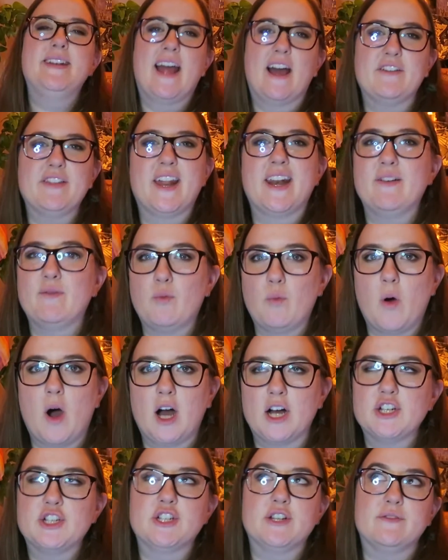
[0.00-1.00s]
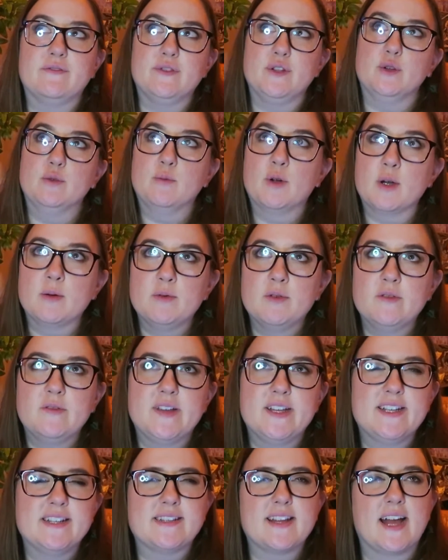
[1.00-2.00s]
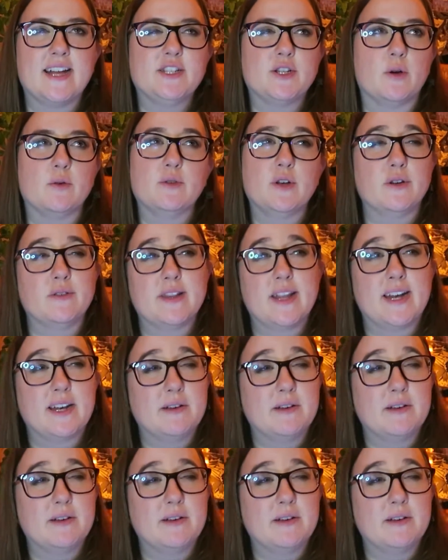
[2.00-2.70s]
But now that I've watched a few more movies, I don't know